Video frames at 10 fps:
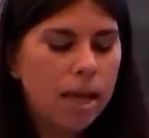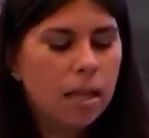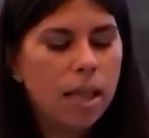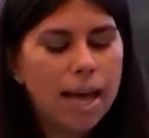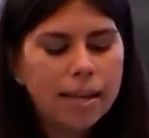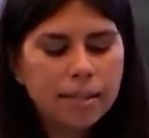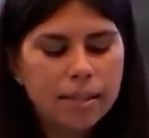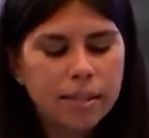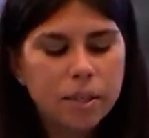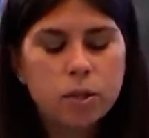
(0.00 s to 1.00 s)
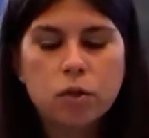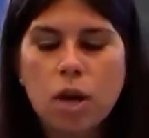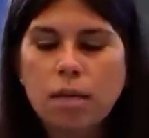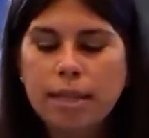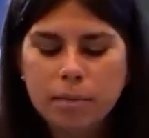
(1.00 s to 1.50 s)
Last,
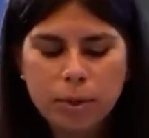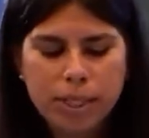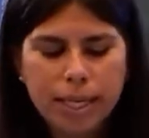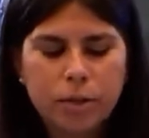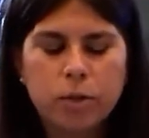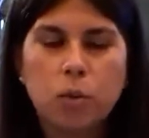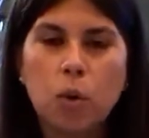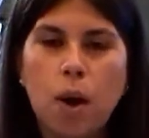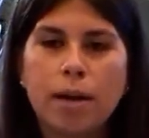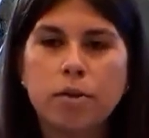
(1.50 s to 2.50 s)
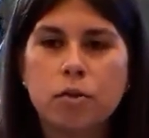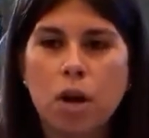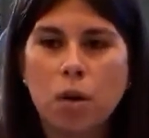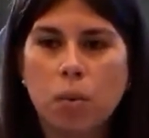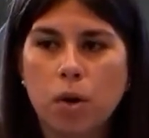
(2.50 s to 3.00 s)
strong labor standards require
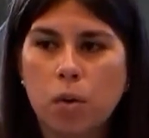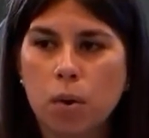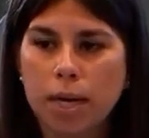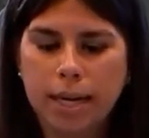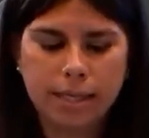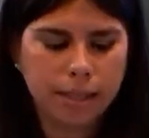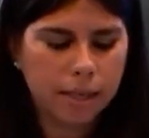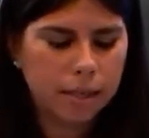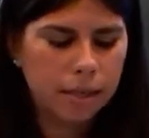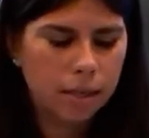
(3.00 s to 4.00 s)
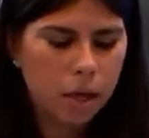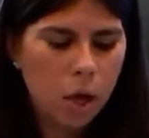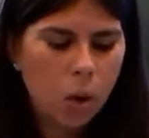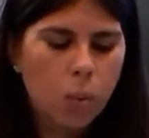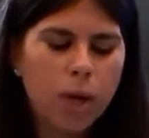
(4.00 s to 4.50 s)
strong worker organizing.
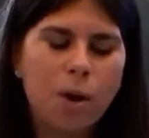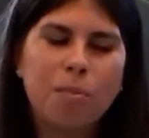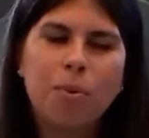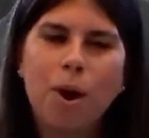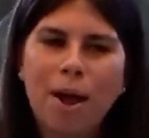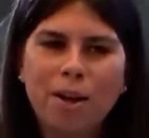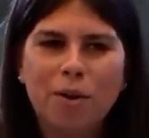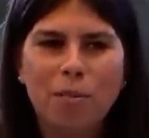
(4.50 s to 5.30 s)
We are proud of our